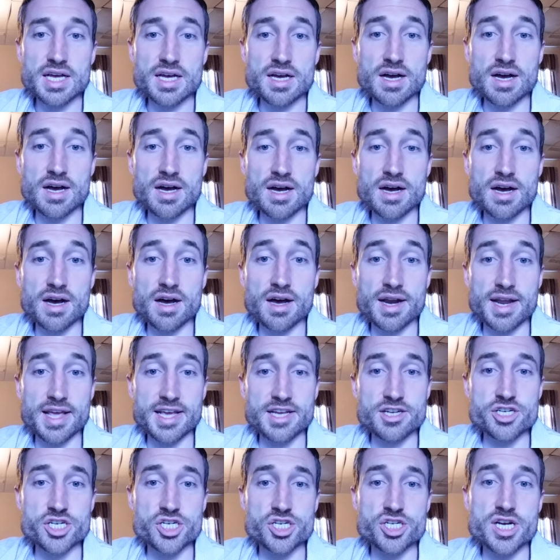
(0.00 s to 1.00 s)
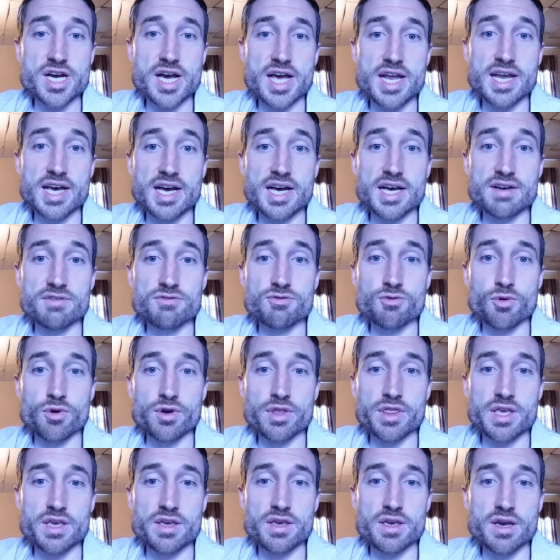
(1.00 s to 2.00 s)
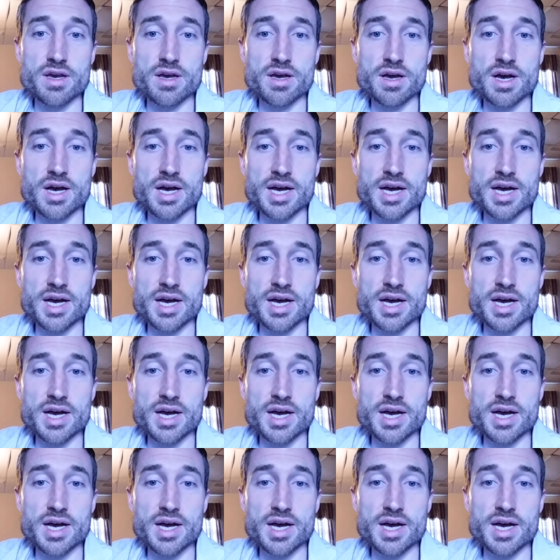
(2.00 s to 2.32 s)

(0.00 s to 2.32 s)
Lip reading: on ancient China for the